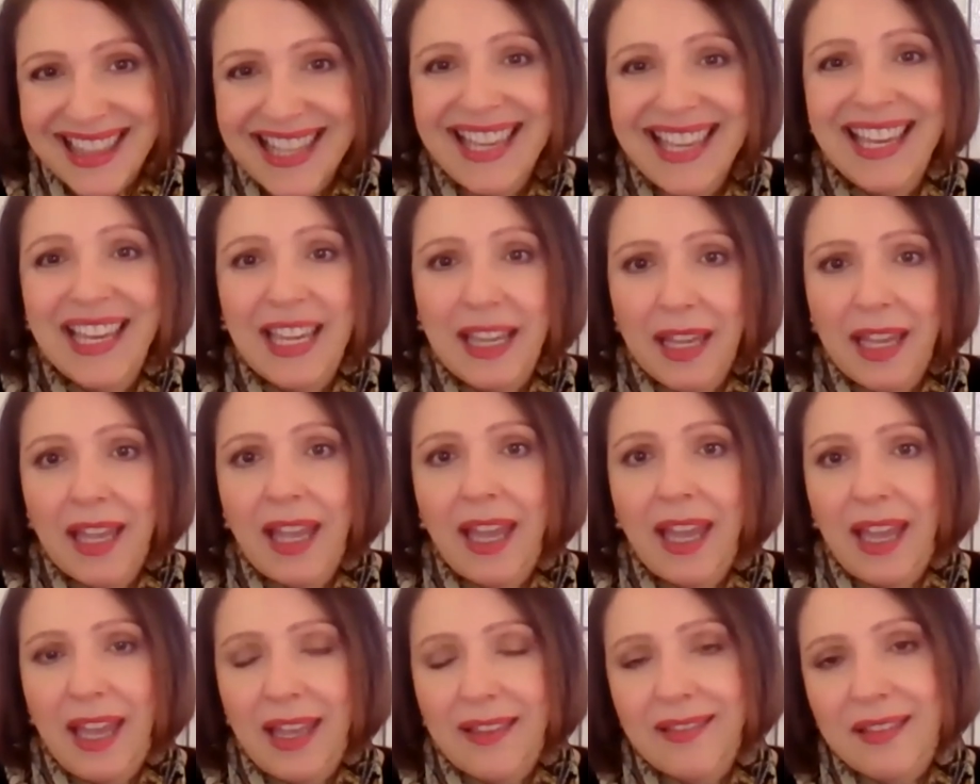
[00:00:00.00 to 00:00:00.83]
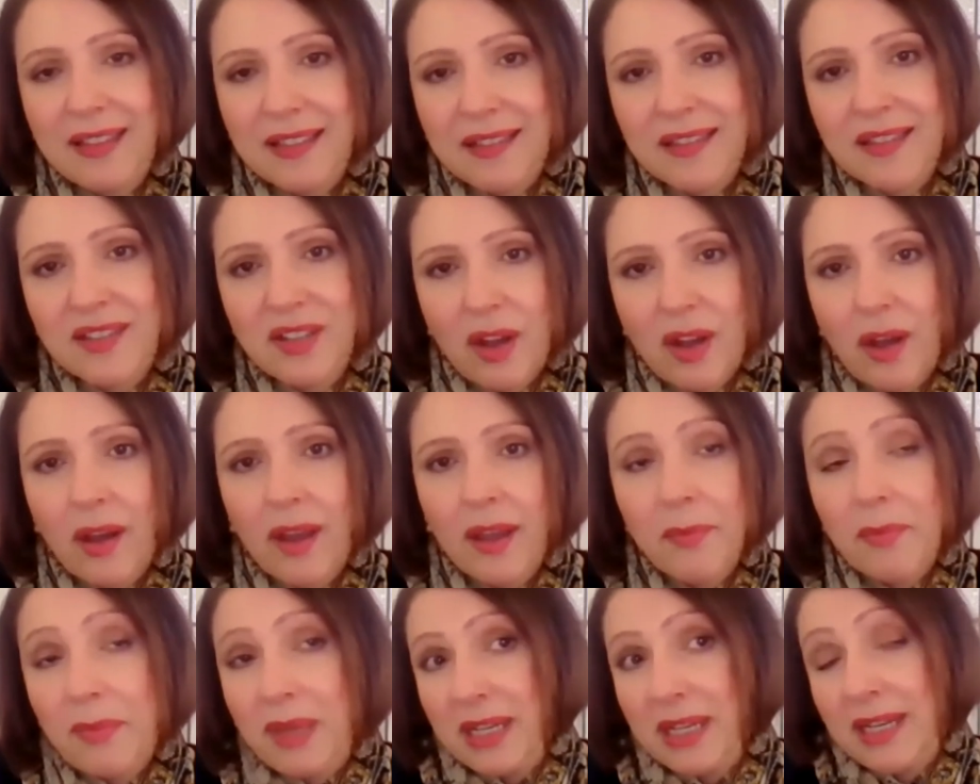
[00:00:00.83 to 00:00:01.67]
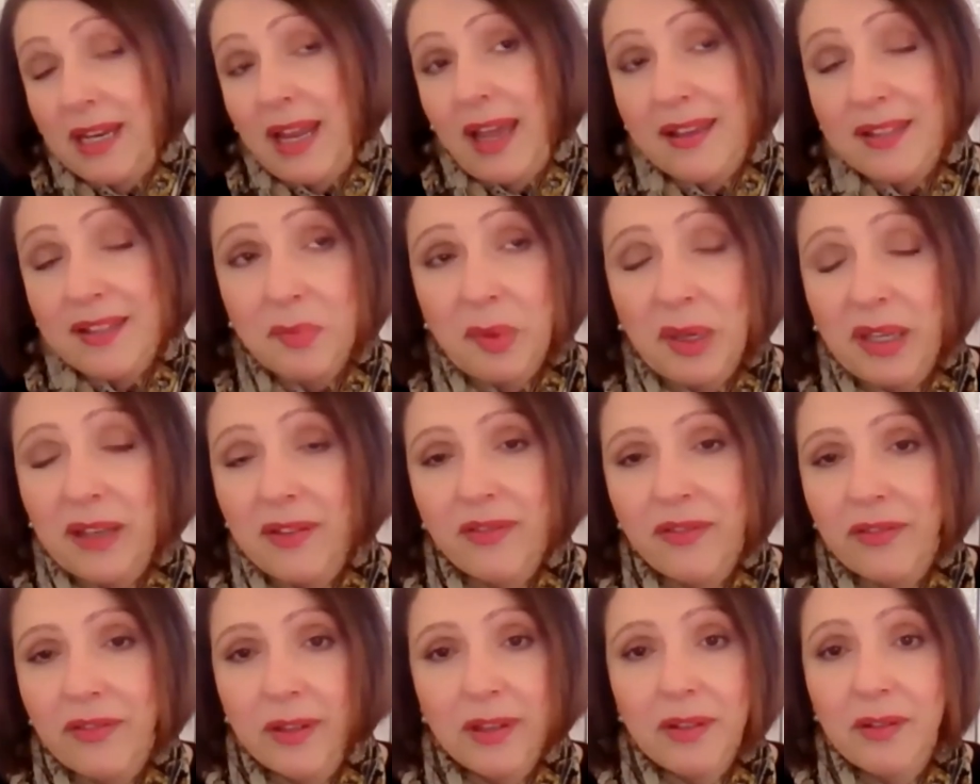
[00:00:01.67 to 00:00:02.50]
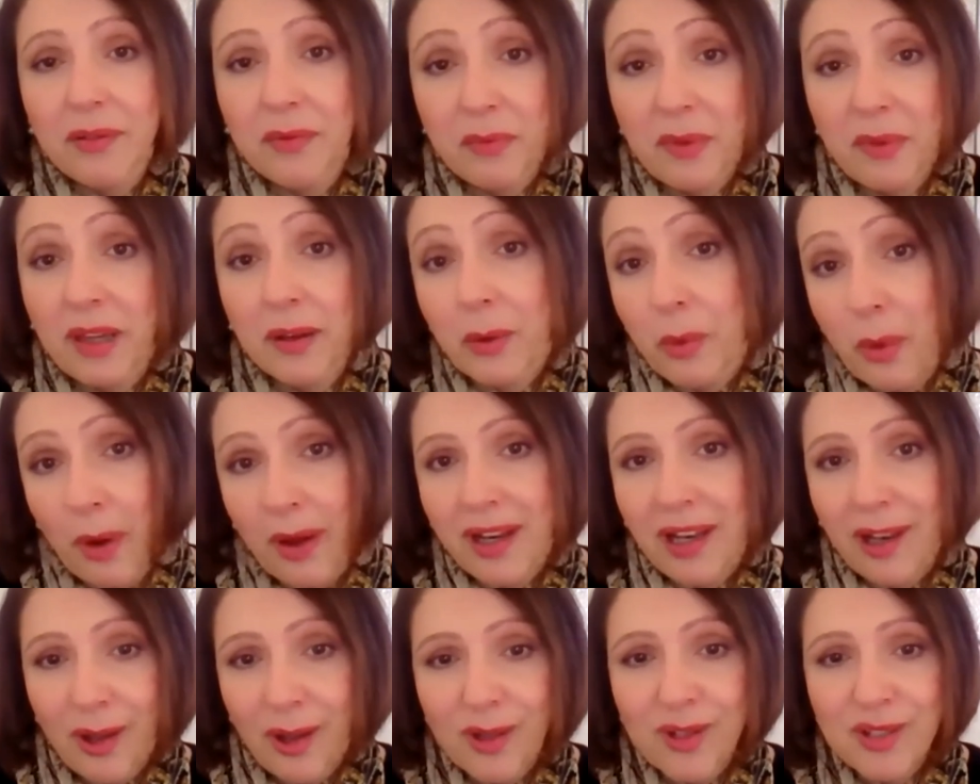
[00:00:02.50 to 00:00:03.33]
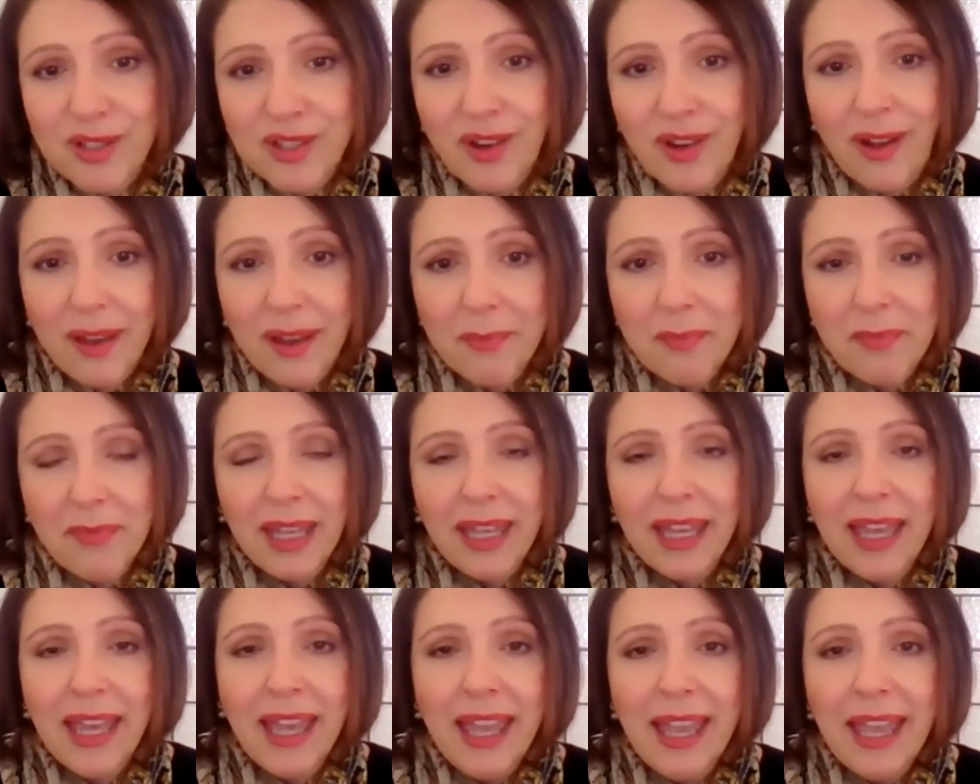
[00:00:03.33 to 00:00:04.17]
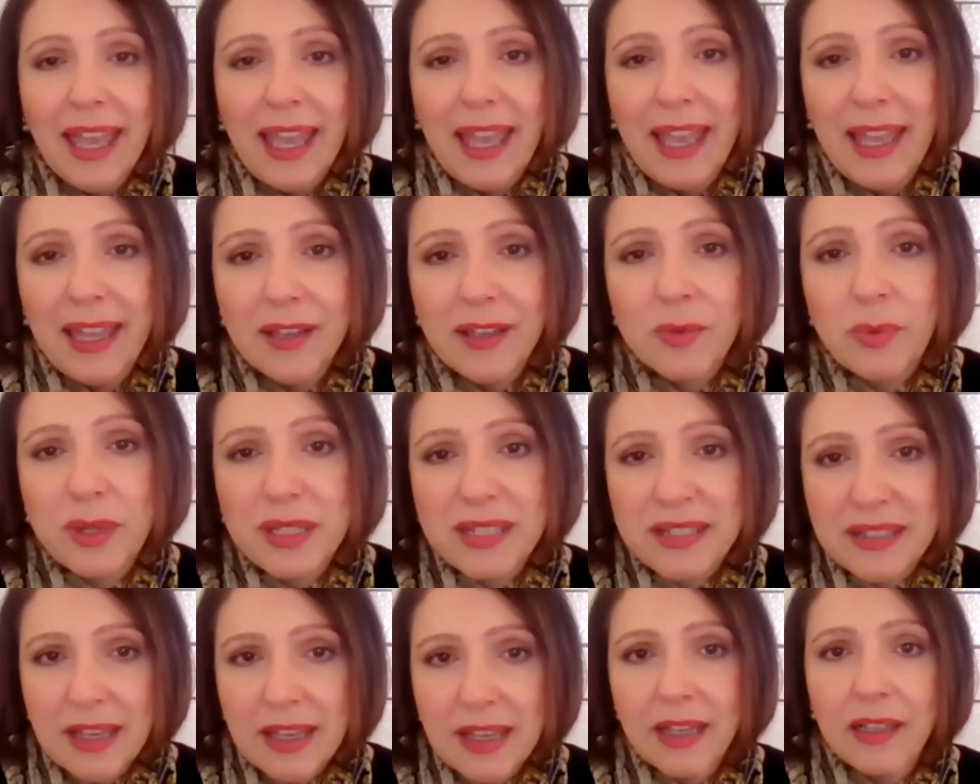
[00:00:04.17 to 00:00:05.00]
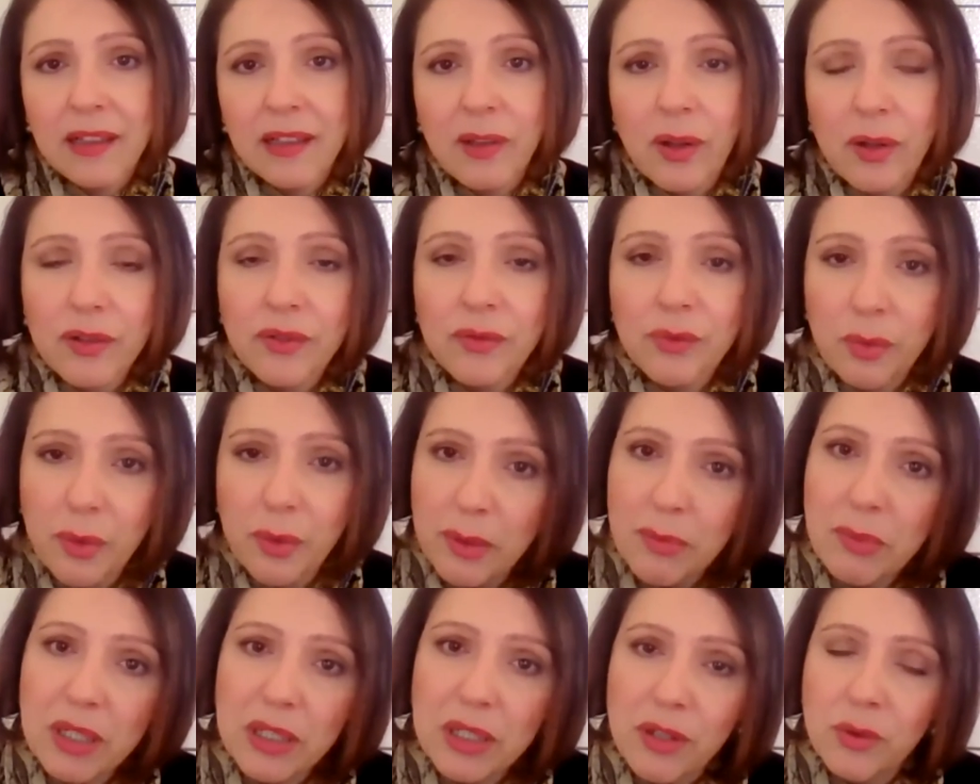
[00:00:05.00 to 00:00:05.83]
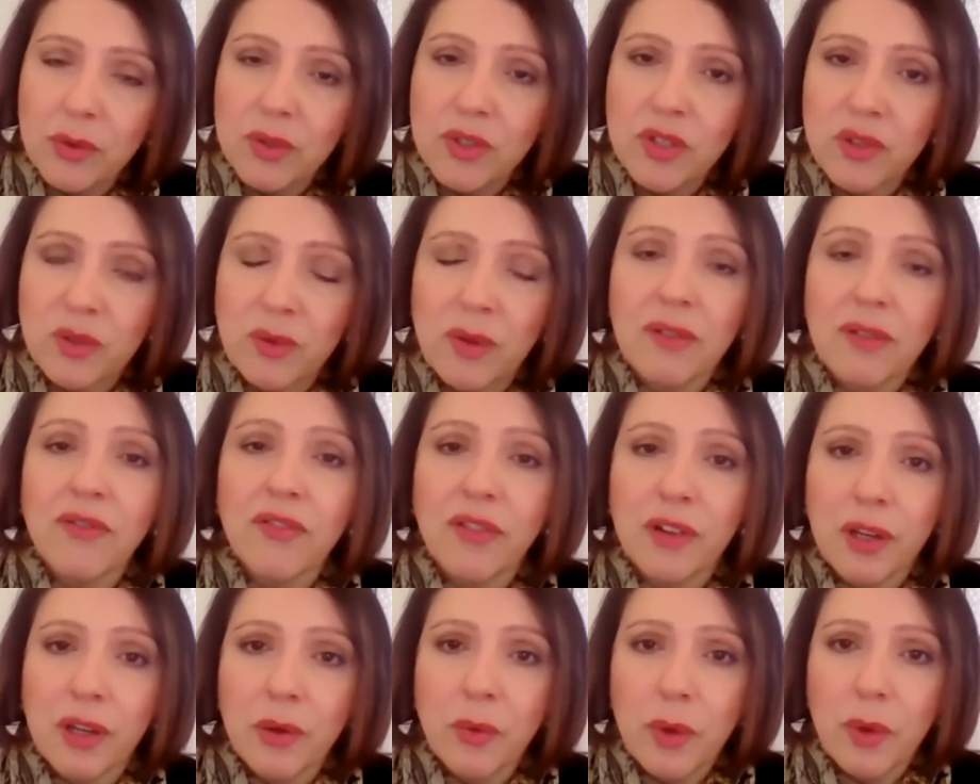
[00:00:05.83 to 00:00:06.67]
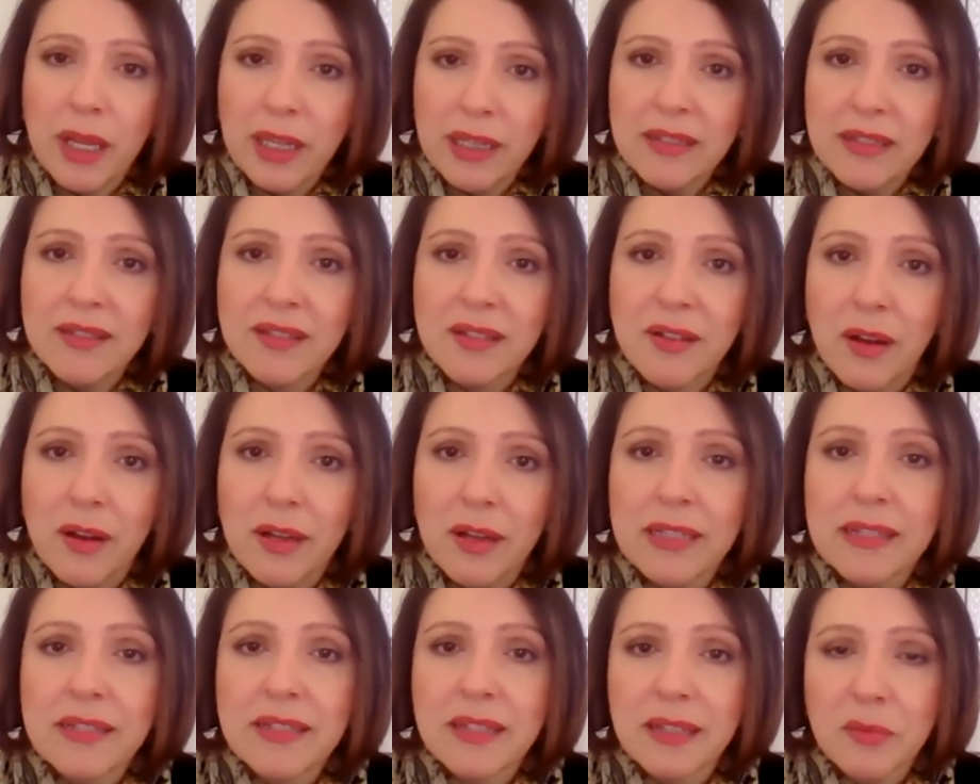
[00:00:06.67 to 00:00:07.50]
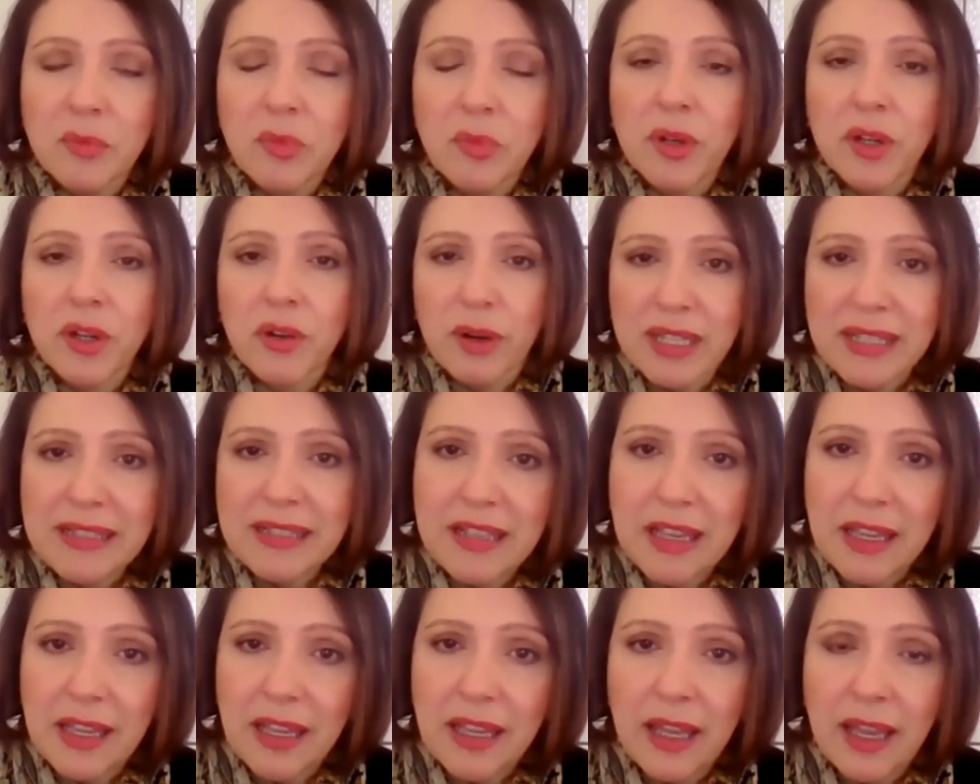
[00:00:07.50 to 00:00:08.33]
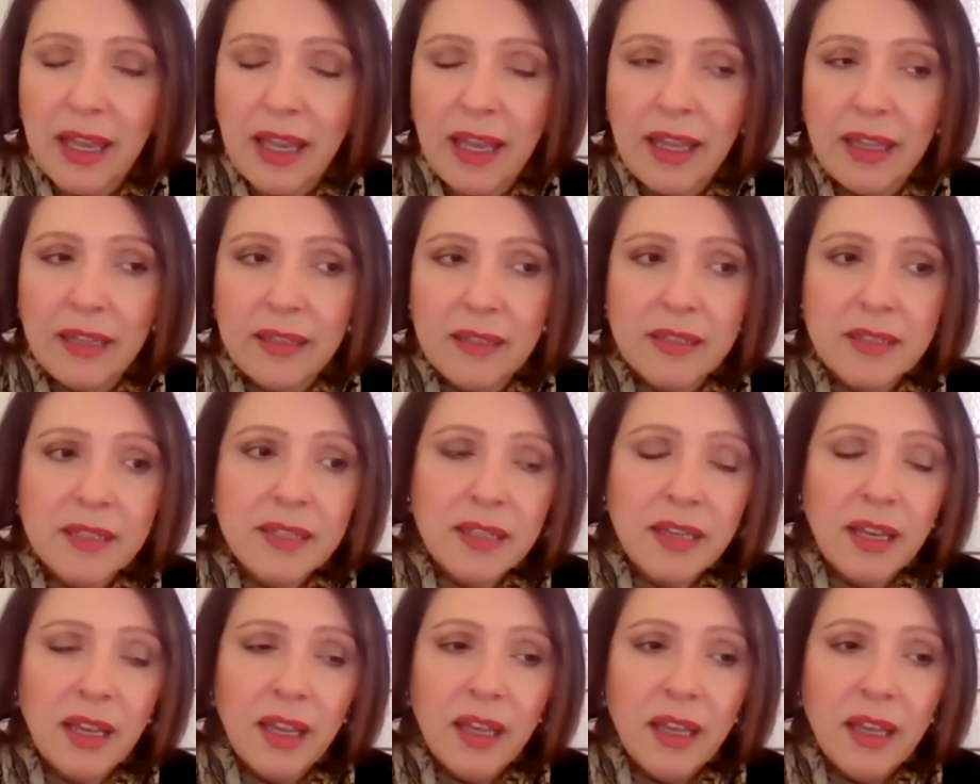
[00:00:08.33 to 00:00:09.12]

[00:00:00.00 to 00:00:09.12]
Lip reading: thing at this time, and it has been for quite a long time. And we're seeing a lot of women who are doing very well in science and progressing. And